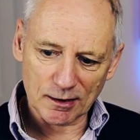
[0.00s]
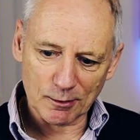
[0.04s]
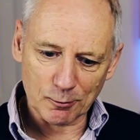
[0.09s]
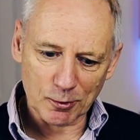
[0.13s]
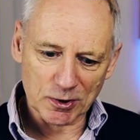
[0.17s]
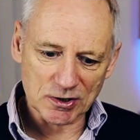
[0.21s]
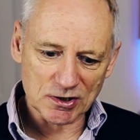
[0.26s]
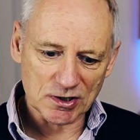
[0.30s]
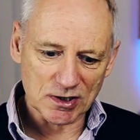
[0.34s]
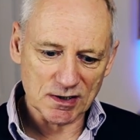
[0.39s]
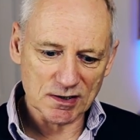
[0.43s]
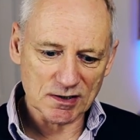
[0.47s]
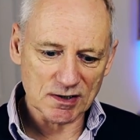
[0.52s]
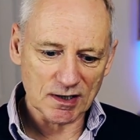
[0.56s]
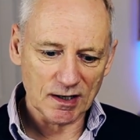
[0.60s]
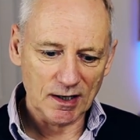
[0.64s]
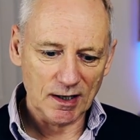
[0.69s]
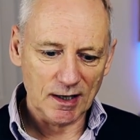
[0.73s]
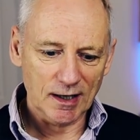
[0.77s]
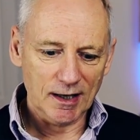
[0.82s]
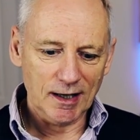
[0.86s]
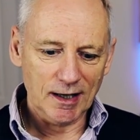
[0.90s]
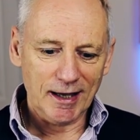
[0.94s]
which is
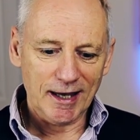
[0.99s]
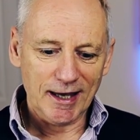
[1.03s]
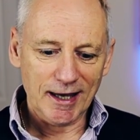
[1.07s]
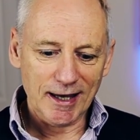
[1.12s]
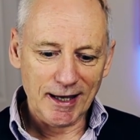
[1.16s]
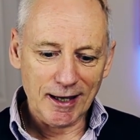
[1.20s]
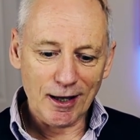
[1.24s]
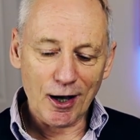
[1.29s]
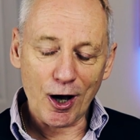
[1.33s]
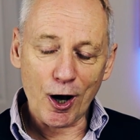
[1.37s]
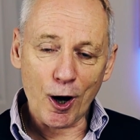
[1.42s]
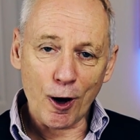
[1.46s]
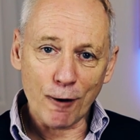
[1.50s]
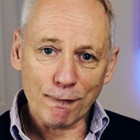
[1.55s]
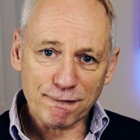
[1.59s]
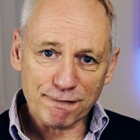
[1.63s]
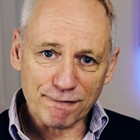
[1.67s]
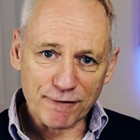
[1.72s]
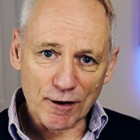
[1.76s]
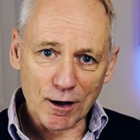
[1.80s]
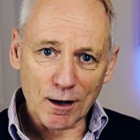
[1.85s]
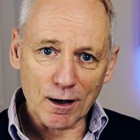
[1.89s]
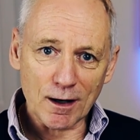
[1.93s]
here are
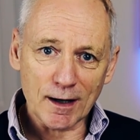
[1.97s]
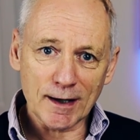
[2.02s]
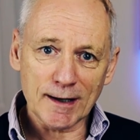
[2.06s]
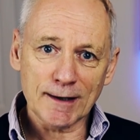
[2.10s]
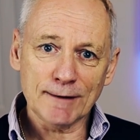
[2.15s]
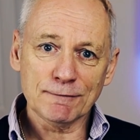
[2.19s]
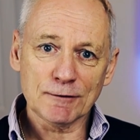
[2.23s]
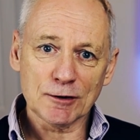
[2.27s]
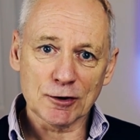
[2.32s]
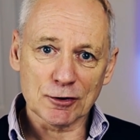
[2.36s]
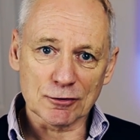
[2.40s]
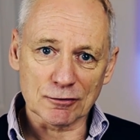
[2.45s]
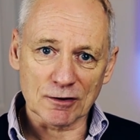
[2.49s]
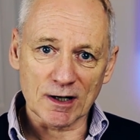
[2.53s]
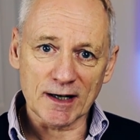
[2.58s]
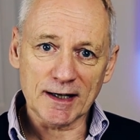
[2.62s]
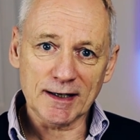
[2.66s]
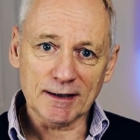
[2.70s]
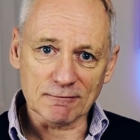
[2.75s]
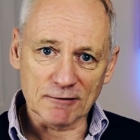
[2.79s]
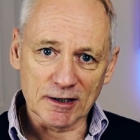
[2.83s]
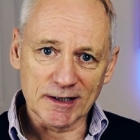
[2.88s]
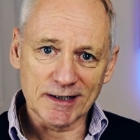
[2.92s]
five
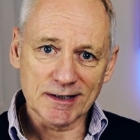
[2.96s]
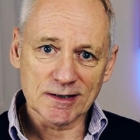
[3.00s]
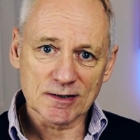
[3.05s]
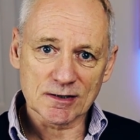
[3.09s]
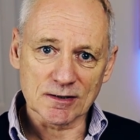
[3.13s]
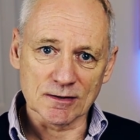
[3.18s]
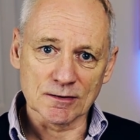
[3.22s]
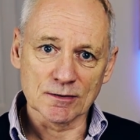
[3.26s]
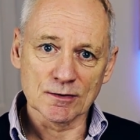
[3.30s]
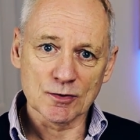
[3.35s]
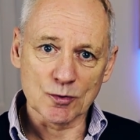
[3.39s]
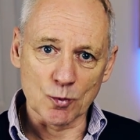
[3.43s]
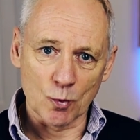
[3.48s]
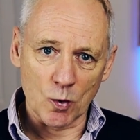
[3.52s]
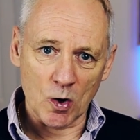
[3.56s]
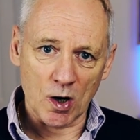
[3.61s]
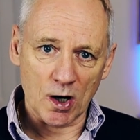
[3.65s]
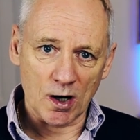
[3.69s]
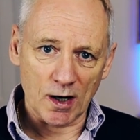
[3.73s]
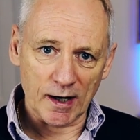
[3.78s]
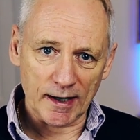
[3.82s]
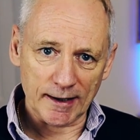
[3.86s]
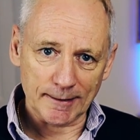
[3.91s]
great reasons
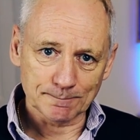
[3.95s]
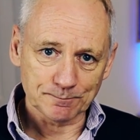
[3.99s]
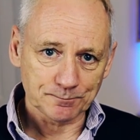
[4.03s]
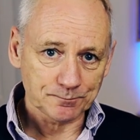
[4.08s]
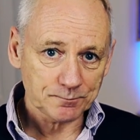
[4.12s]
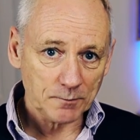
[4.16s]
why.